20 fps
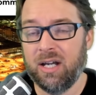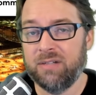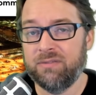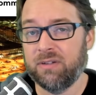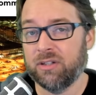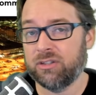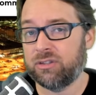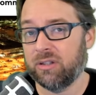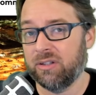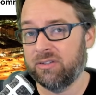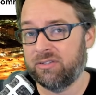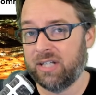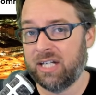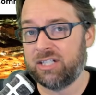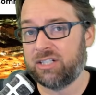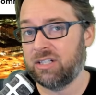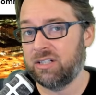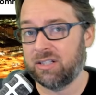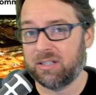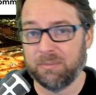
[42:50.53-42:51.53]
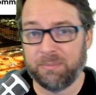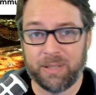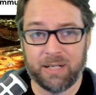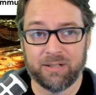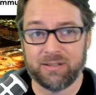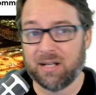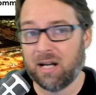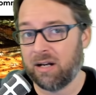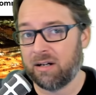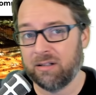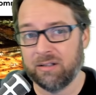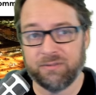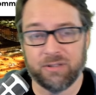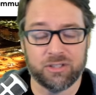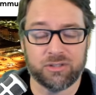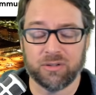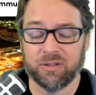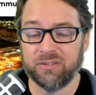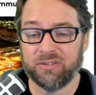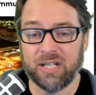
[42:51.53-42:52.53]
virtualization to compare Docker to
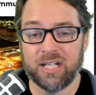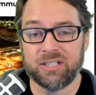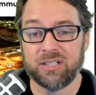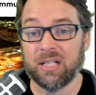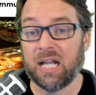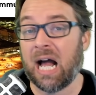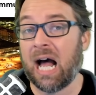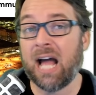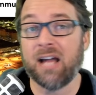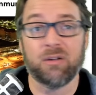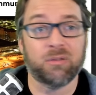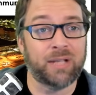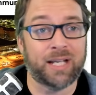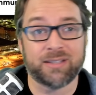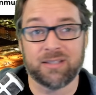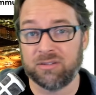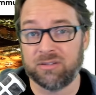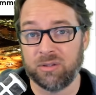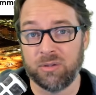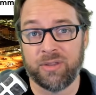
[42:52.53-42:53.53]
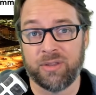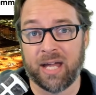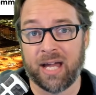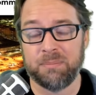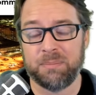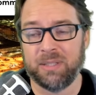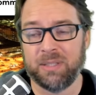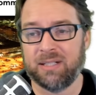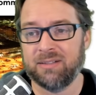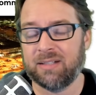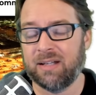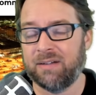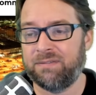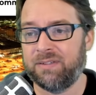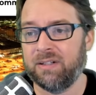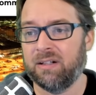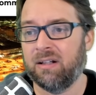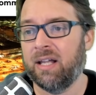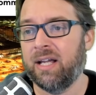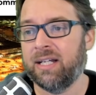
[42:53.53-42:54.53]
virtualization. I don't like to do that because I
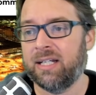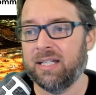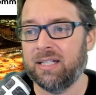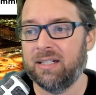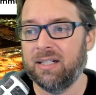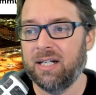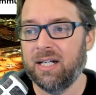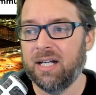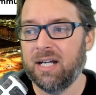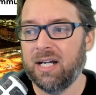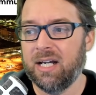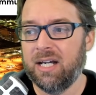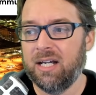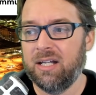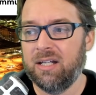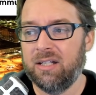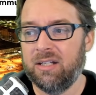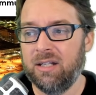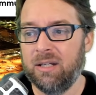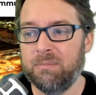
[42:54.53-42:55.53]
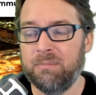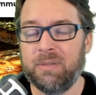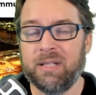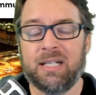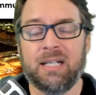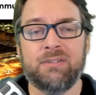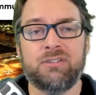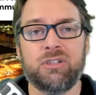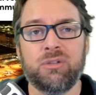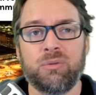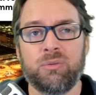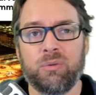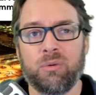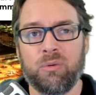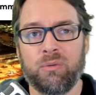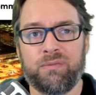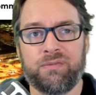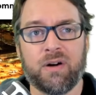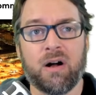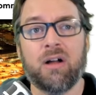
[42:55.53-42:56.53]
feel like it gives
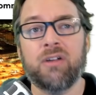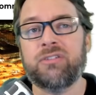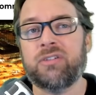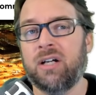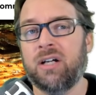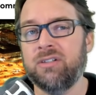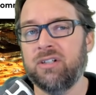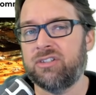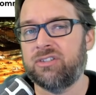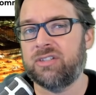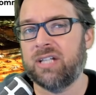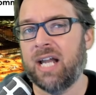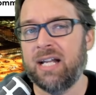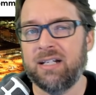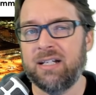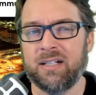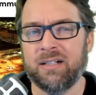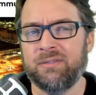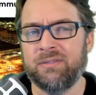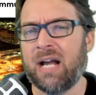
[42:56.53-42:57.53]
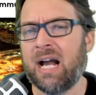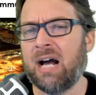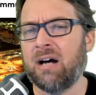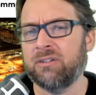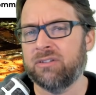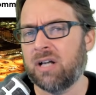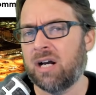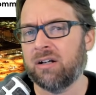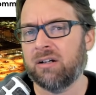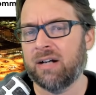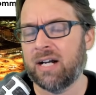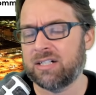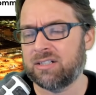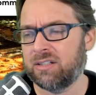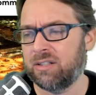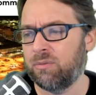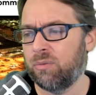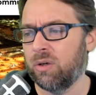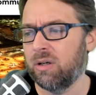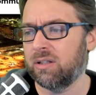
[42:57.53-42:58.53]
you false understanding of how Docker
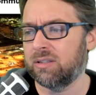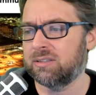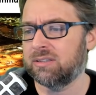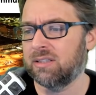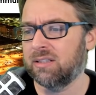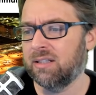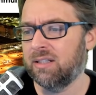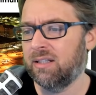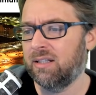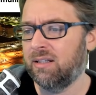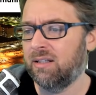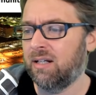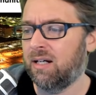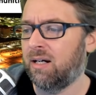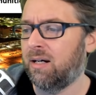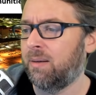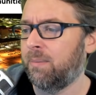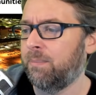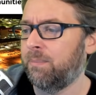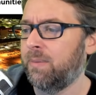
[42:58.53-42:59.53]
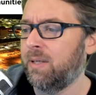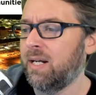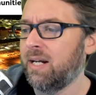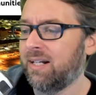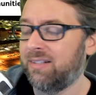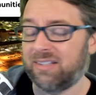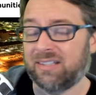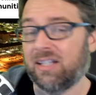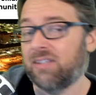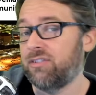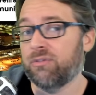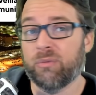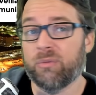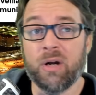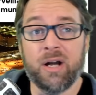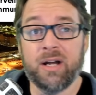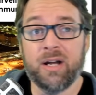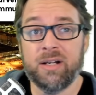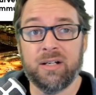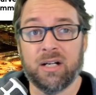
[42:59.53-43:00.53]
actually works, because it doesn't
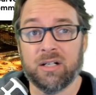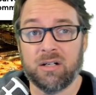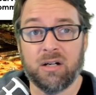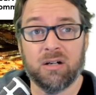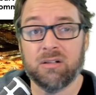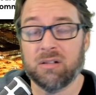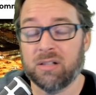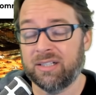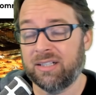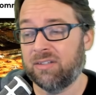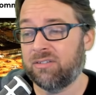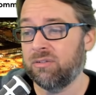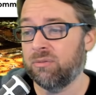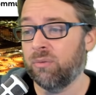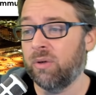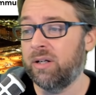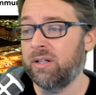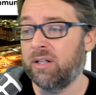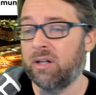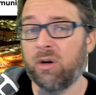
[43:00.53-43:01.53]
run a kernel. It doesn't run an